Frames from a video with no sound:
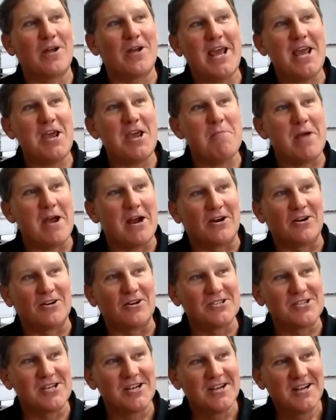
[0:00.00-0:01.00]

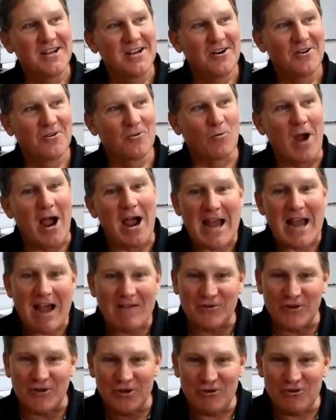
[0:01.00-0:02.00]
emails right
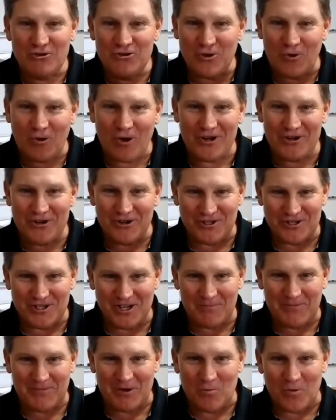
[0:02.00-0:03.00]
after you joined or
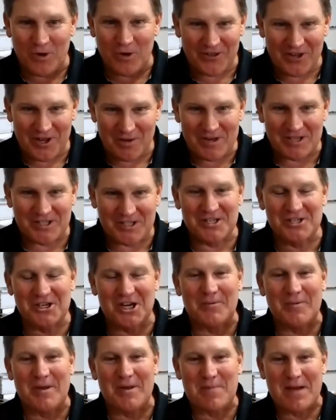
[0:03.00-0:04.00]
something, when are the commissions
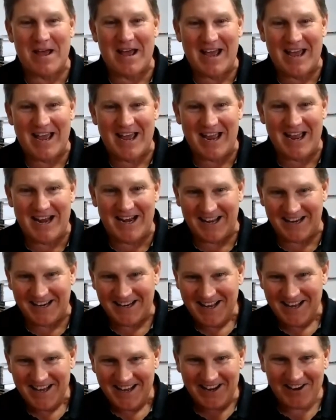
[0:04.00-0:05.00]
going to be paid and,
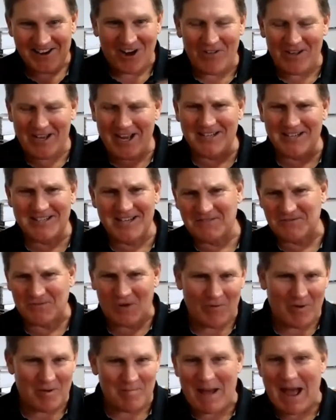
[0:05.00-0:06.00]
all that kind of stuff. So
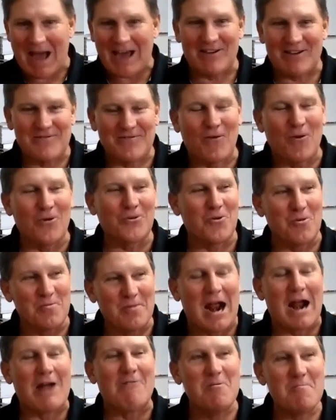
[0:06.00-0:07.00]
I went back and forth with it.
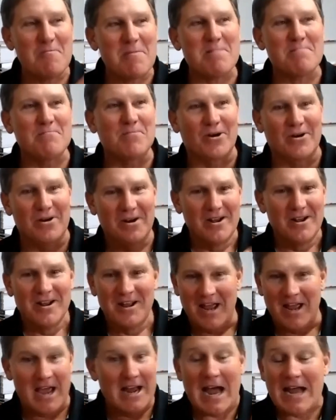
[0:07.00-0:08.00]
But I remember,
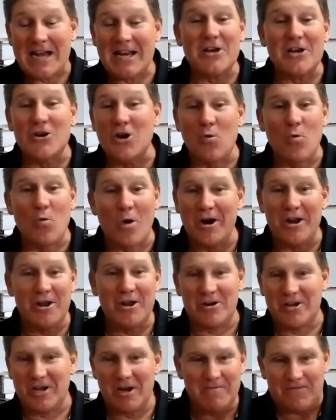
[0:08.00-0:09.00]
and I didn't know where you
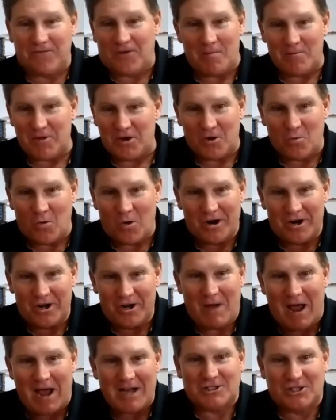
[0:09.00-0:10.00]
had come from, where
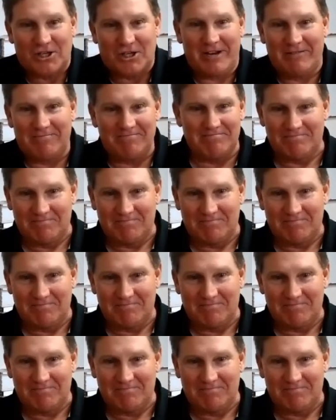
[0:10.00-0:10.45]
you actually,